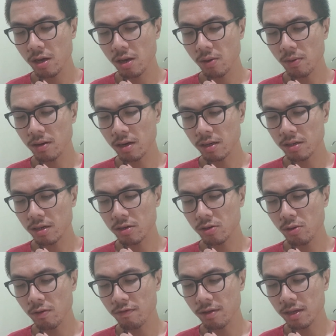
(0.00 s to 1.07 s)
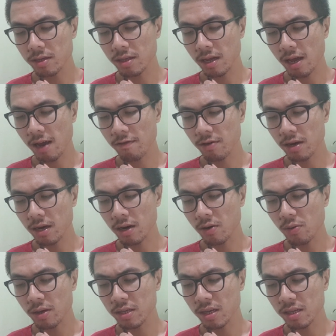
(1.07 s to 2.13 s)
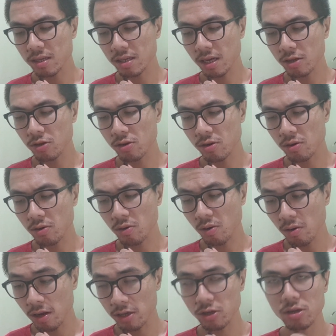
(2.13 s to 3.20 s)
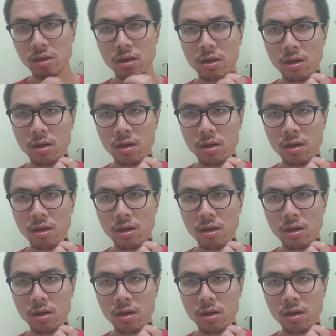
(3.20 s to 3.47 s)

whereas the truth is that every increase in such knowledge,